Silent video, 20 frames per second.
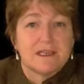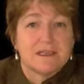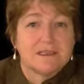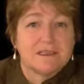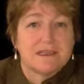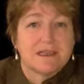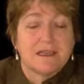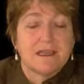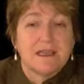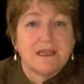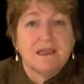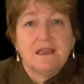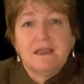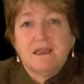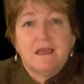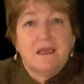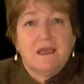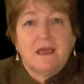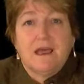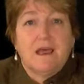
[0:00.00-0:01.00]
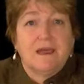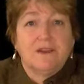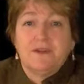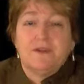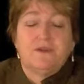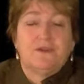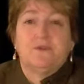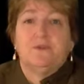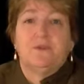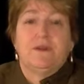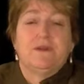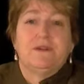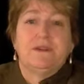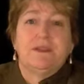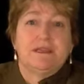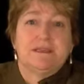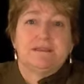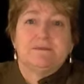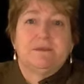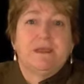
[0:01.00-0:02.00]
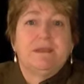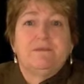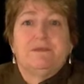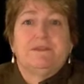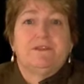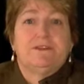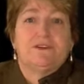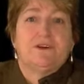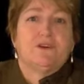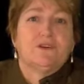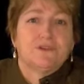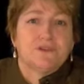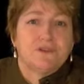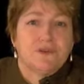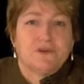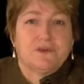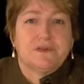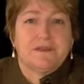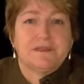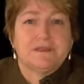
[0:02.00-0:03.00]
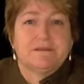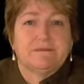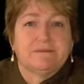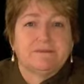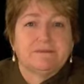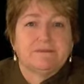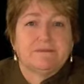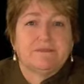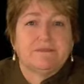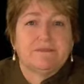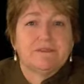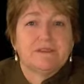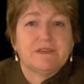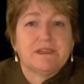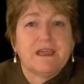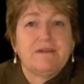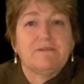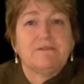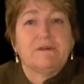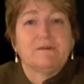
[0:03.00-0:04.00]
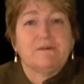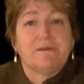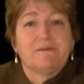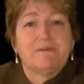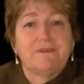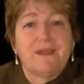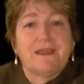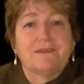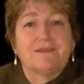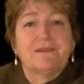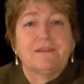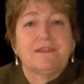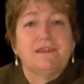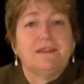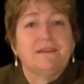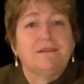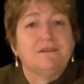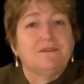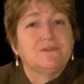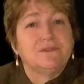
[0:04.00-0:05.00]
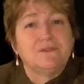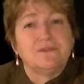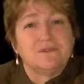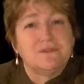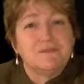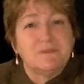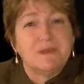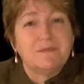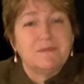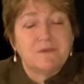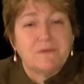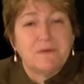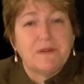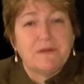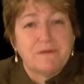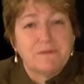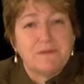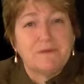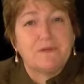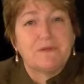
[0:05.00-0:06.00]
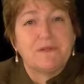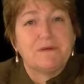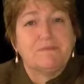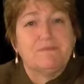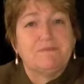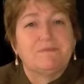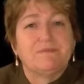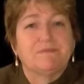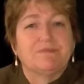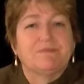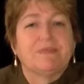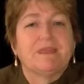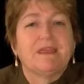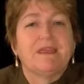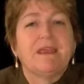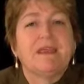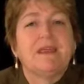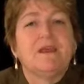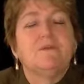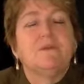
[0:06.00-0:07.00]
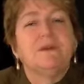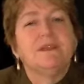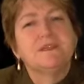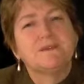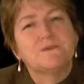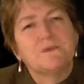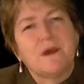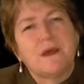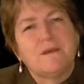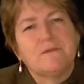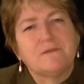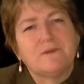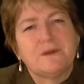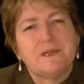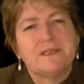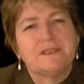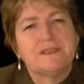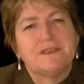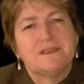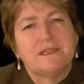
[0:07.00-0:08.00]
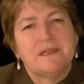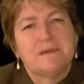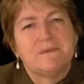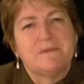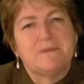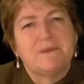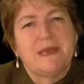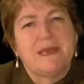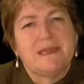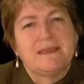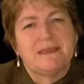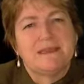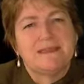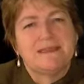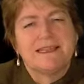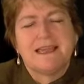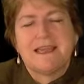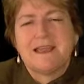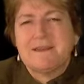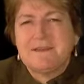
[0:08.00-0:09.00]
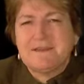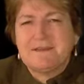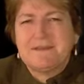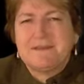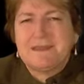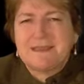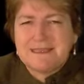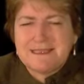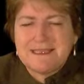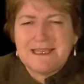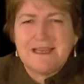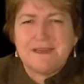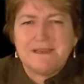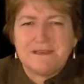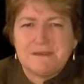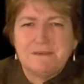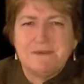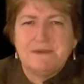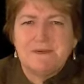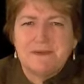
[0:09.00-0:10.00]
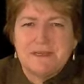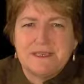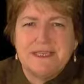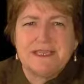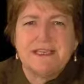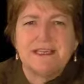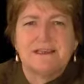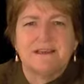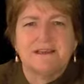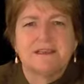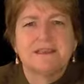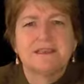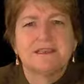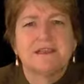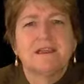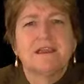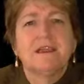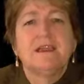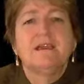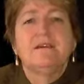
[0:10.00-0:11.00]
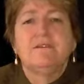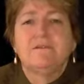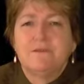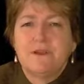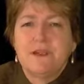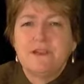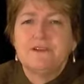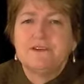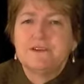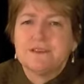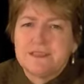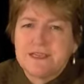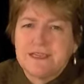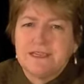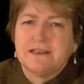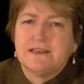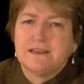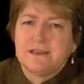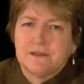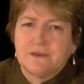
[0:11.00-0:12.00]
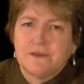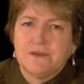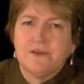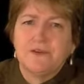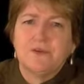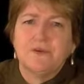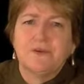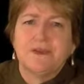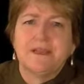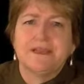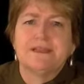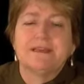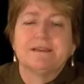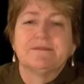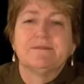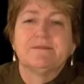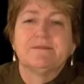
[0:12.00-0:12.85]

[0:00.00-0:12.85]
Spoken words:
as, "I don't know where it is, maybe the dog took it," to cover up the fact that he couldn't remember where he put them. When his wife questioned him about it, saying that sounded a bit ridiculous, Fred used to get a little annoyed.